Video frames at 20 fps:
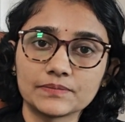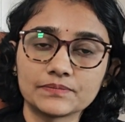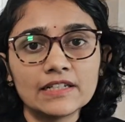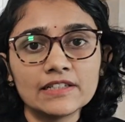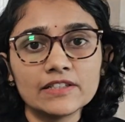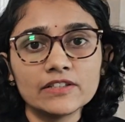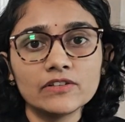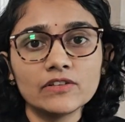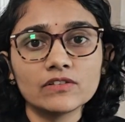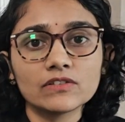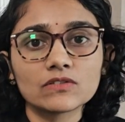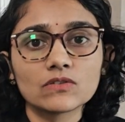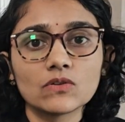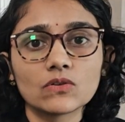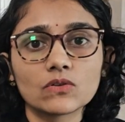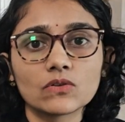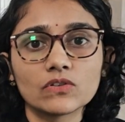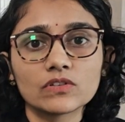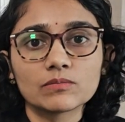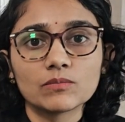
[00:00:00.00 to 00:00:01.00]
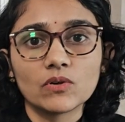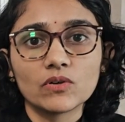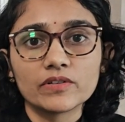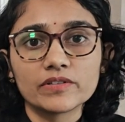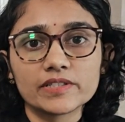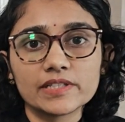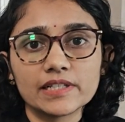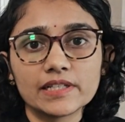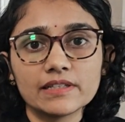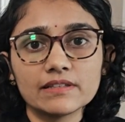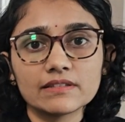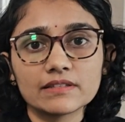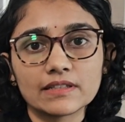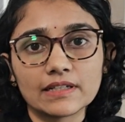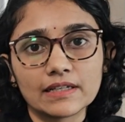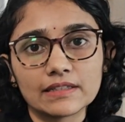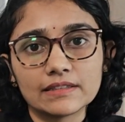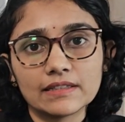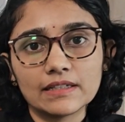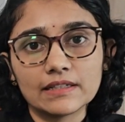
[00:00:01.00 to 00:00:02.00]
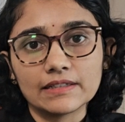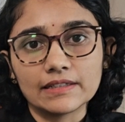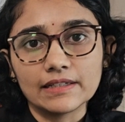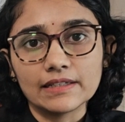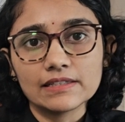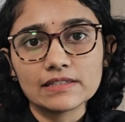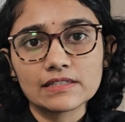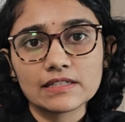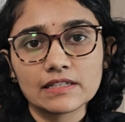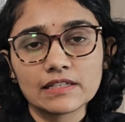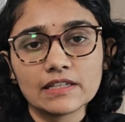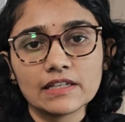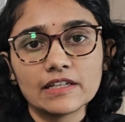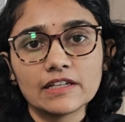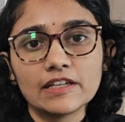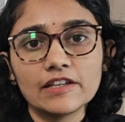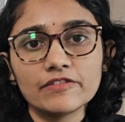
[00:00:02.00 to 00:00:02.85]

Continuous glucose monitoring is another test.